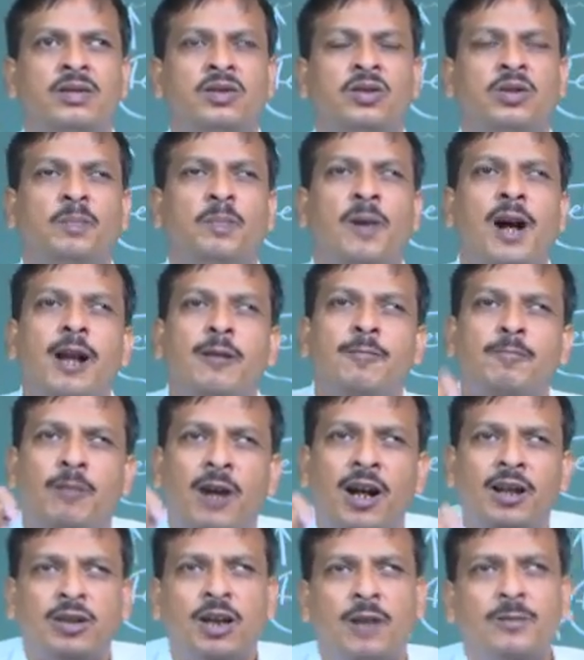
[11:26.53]
So
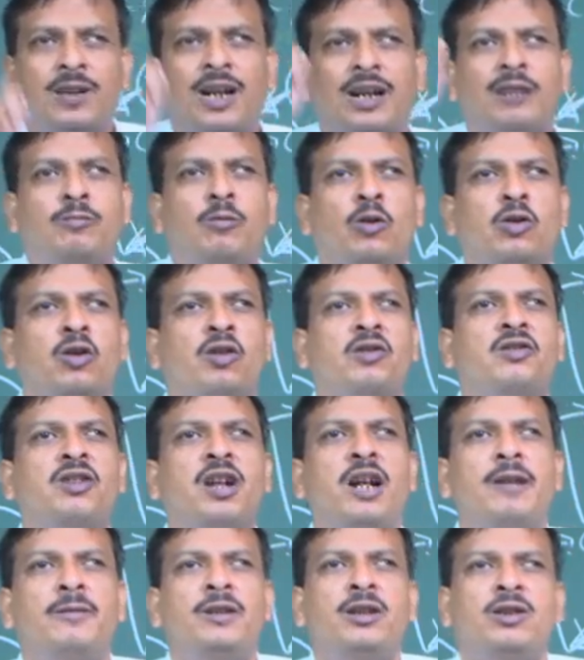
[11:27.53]
purpose of that motor
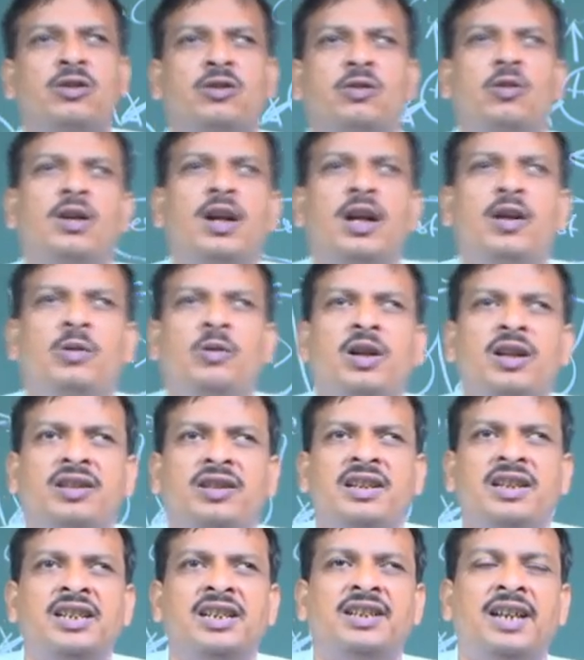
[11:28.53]
driving school
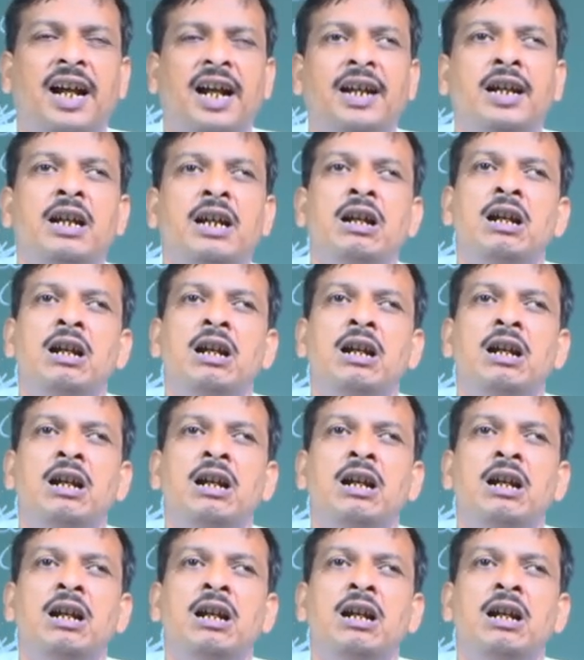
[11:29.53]
education is that